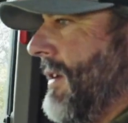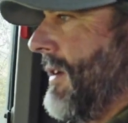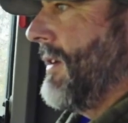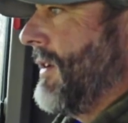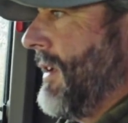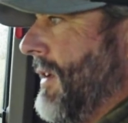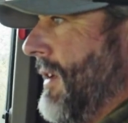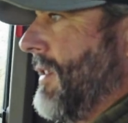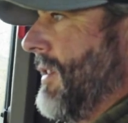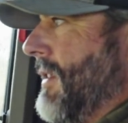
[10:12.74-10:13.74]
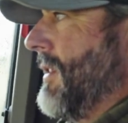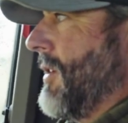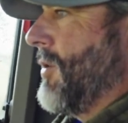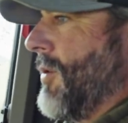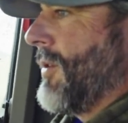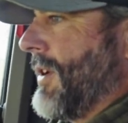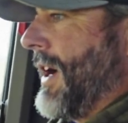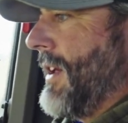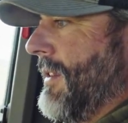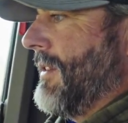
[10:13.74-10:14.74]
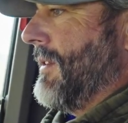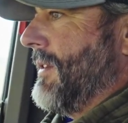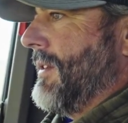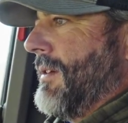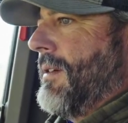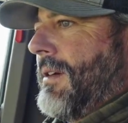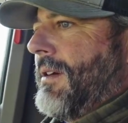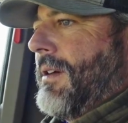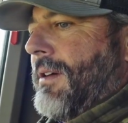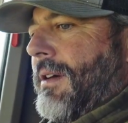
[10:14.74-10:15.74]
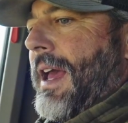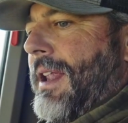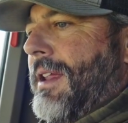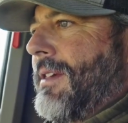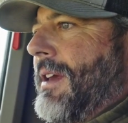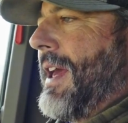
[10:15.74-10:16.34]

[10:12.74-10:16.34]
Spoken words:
the corn had a